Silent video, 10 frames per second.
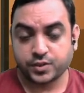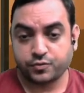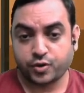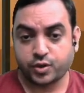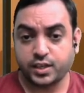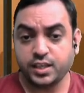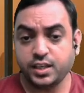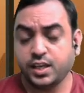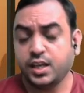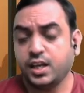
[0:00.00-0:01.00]

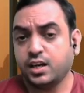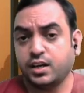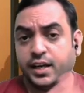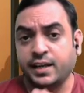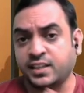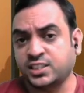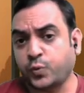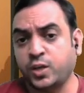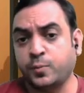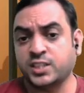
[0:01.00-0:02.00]
40. Intrinsic
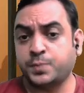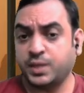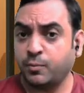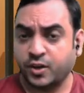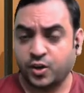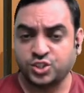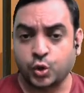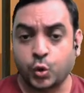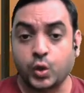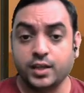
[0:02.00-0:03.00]
value minus premium because you're
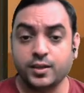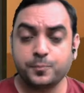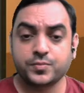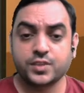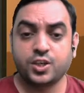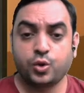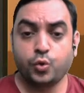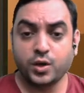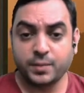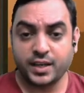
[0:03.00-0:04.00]
holder.
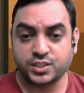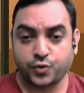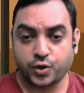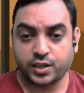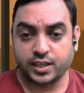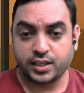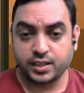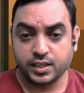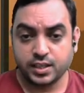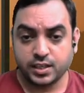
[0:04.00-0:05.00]
200 minus 40,
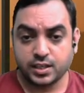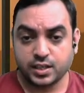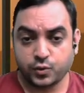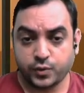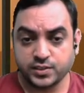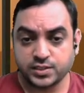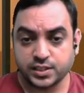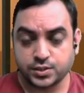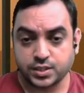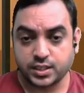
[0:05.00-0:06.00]

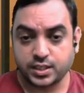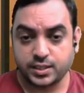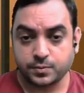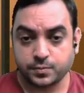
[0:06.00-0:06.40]
160.